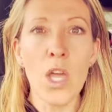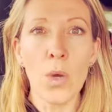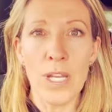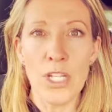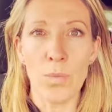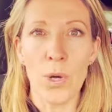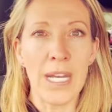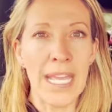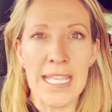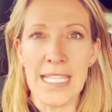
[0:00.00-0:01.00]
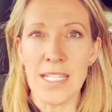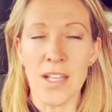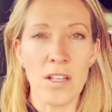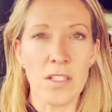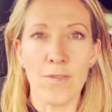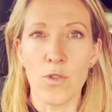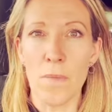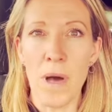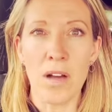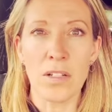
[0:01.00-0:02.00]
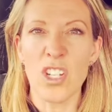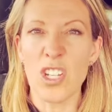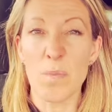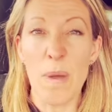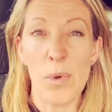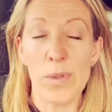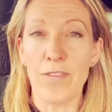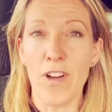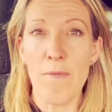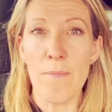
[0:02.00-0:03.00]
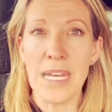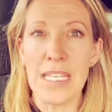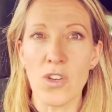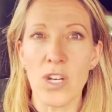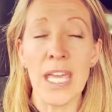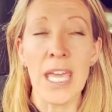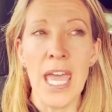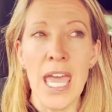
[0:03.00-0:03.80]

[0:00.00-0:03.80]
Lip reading: Question 1, easy starter, 4 marks, don't spend more than 5 minutes on it.